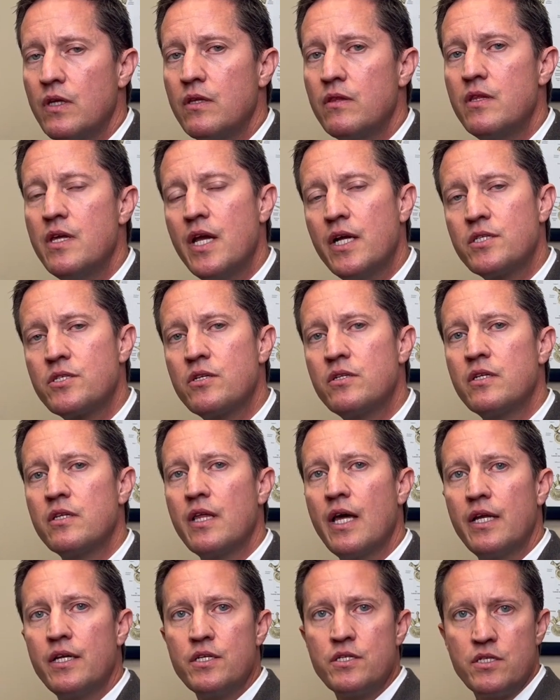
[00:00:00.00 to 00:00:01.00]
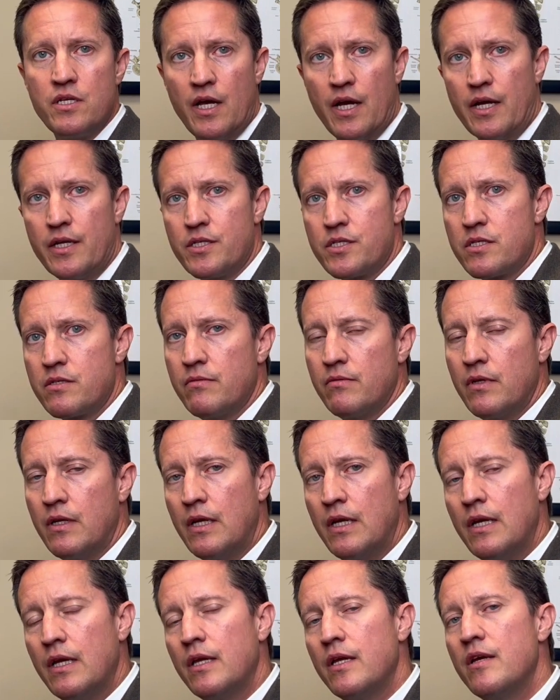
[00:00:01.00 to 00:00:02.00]
The answer to that is yes.
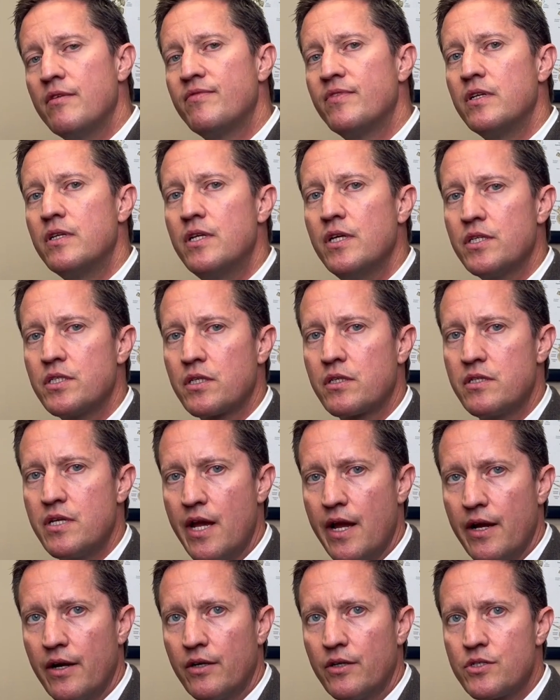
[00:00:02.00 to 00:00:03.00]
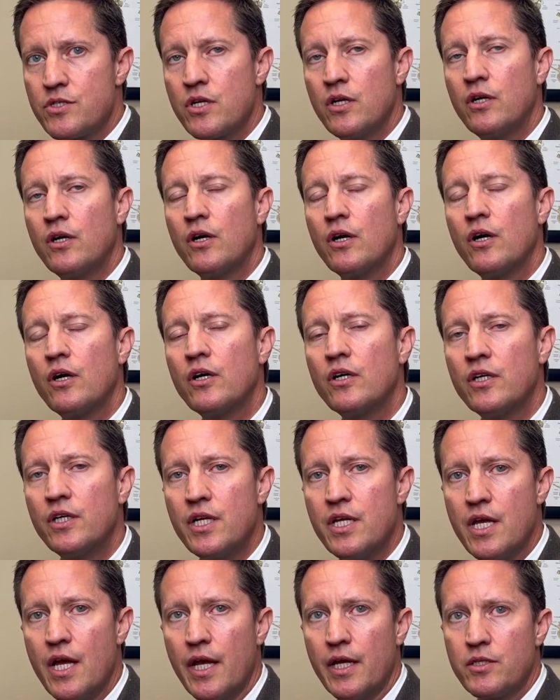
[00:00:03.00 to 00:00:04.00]
If the disc tears,
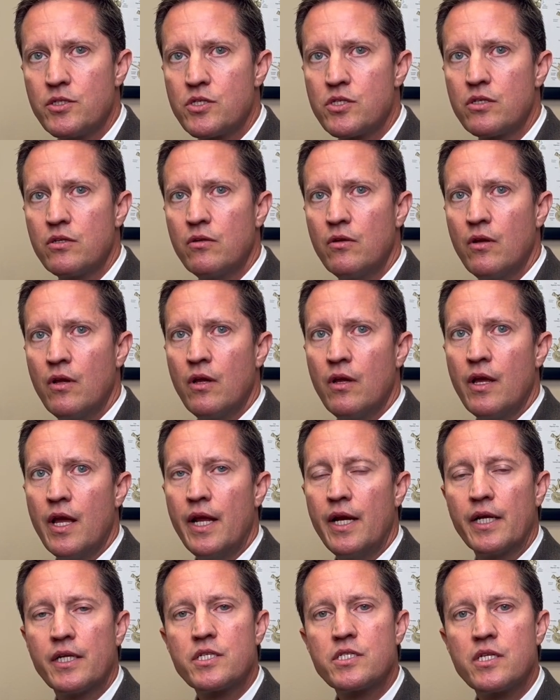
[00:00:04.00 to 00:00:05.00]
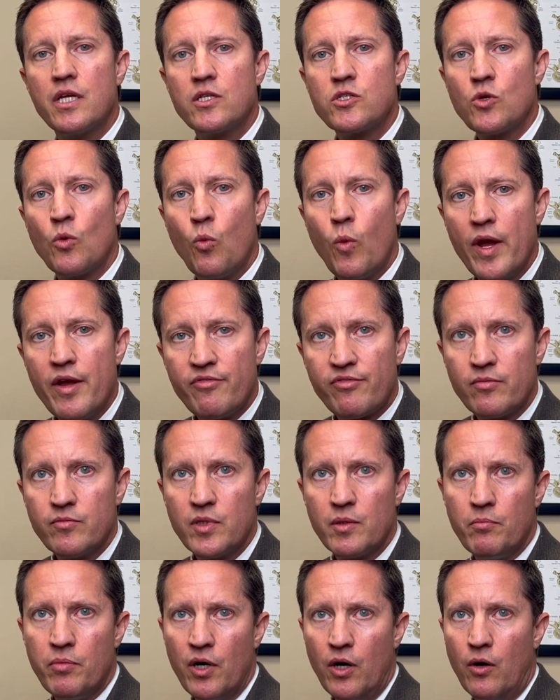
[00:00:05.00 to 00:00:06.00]
herniates, and extends away from
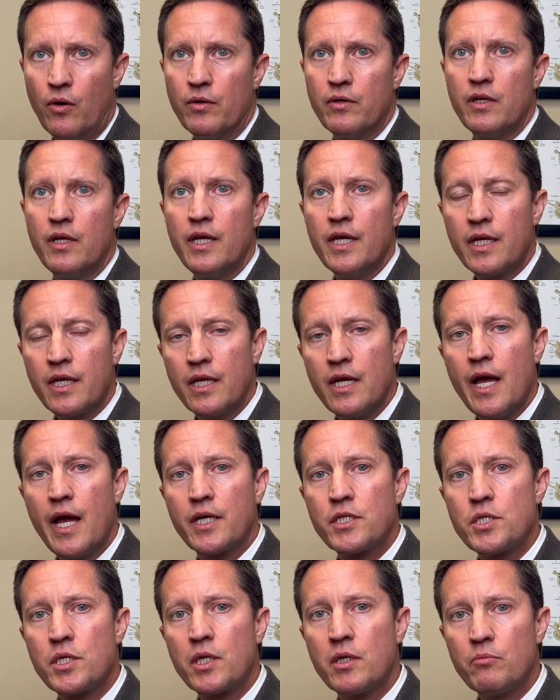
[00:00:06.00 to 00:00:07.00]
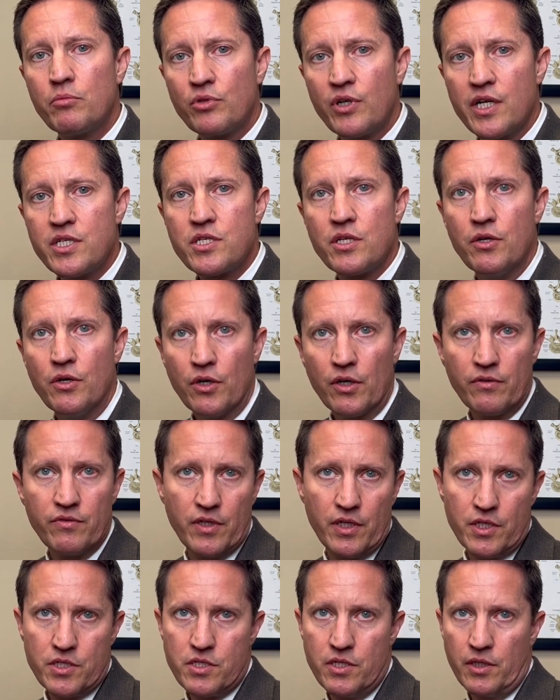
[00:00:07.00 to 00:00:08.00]
the bone, it can actually compress a nerve
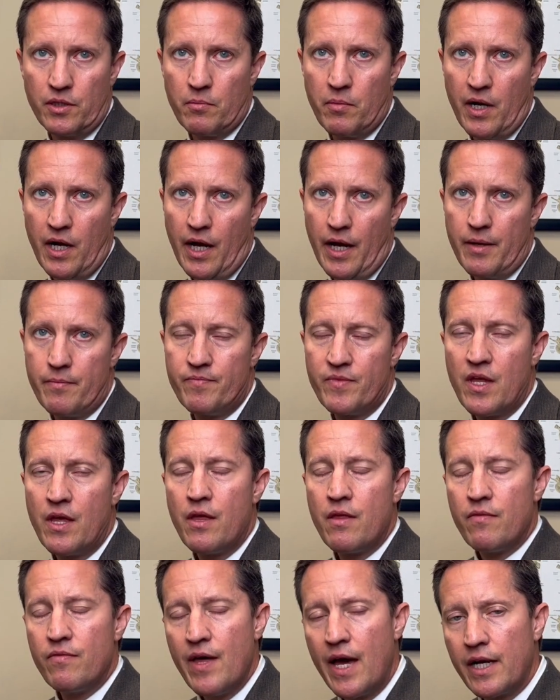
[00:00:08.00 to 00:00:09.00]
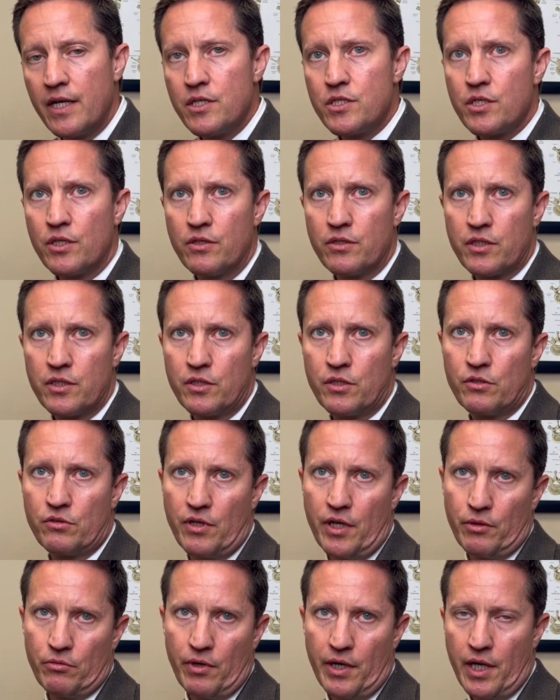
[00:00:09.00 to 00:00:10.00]
that is nearby. That in turn can
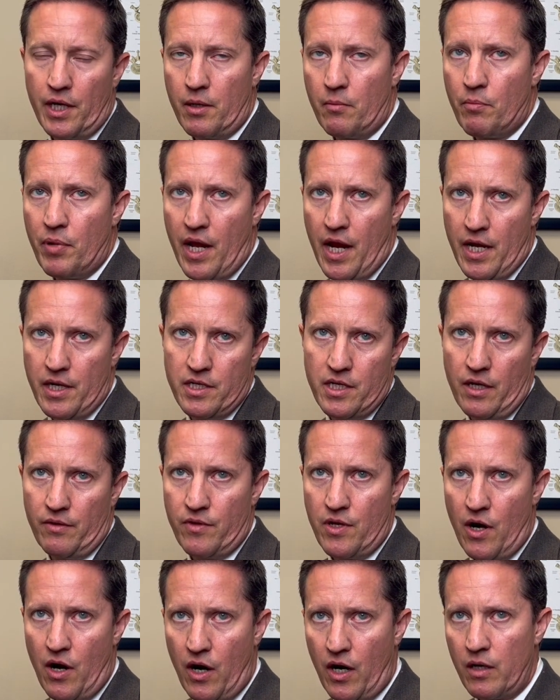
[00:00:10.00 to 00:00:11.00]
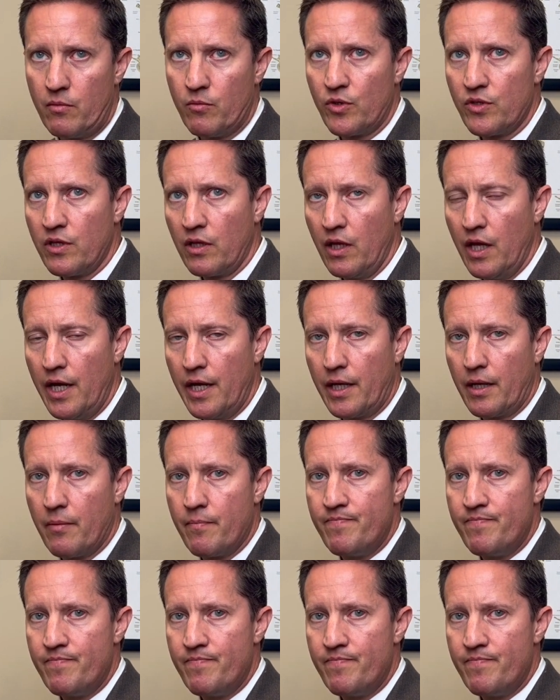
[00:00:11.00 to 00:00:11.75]
create radiating pain down the arm or the leg.